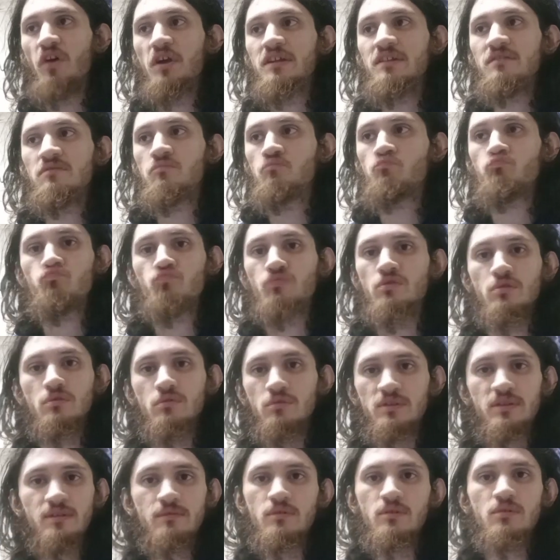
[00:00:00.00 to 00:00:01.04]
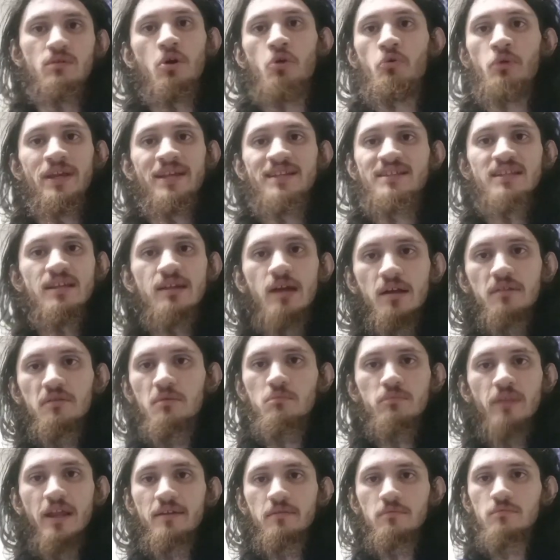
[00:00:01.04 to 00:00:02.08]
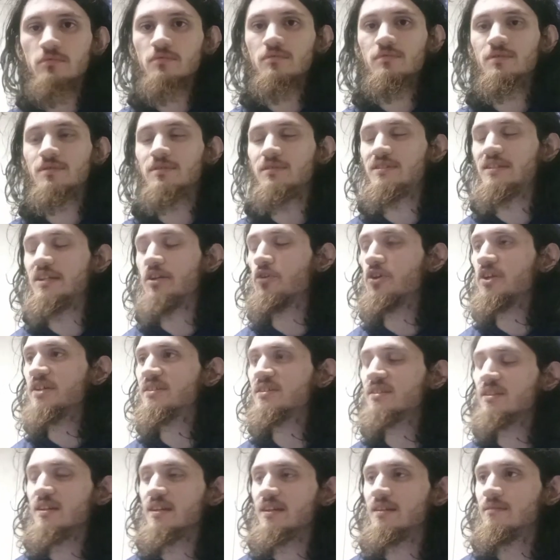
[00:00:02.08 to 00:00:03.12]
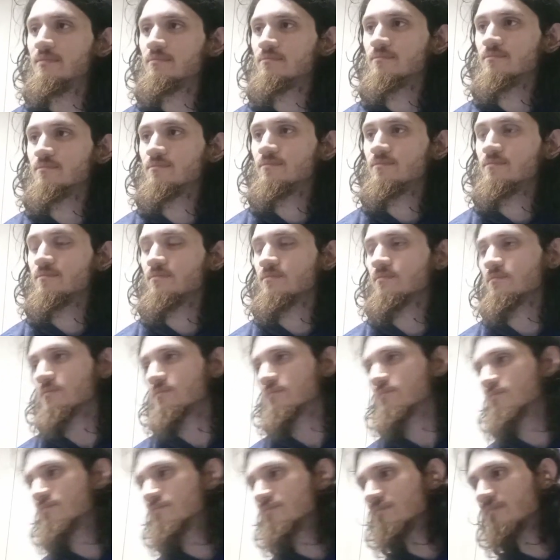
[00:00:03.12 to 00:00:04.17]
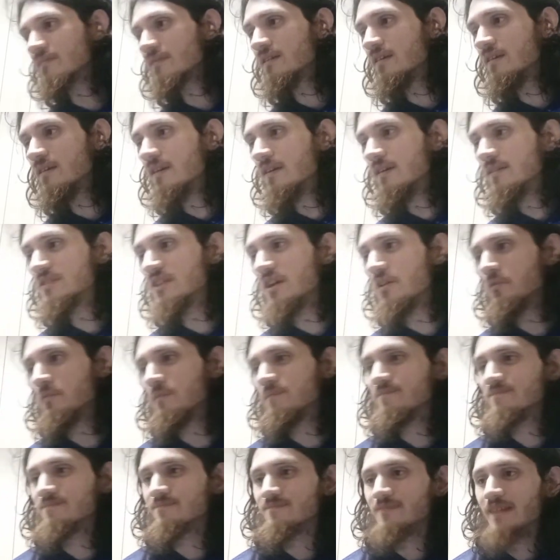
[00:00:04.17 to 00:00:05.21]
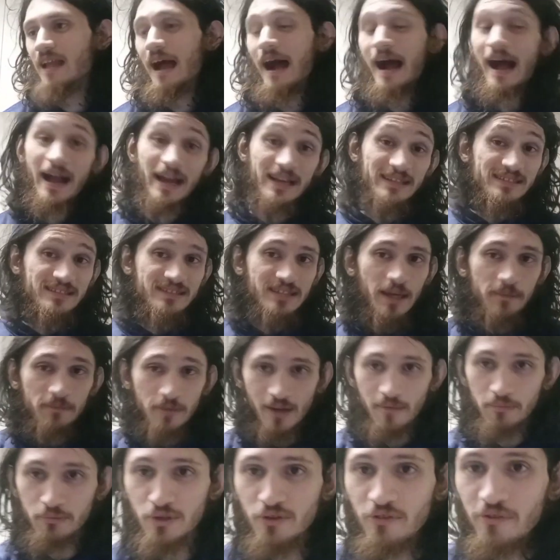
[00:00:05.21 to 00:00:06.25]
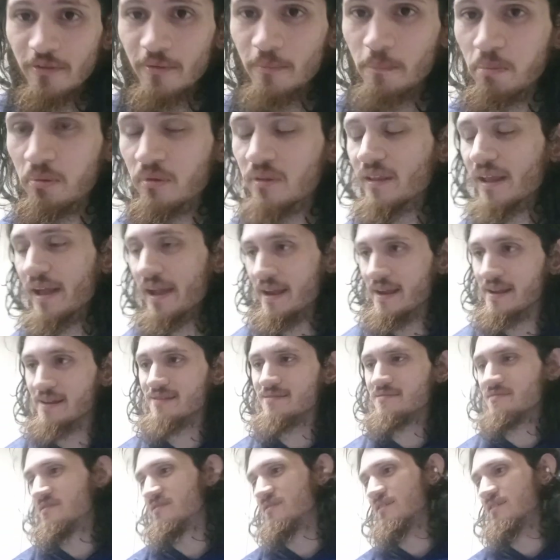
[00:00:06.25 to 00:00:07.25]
fucking go easy on them? Like, seriously. So, I stepped up to the plate,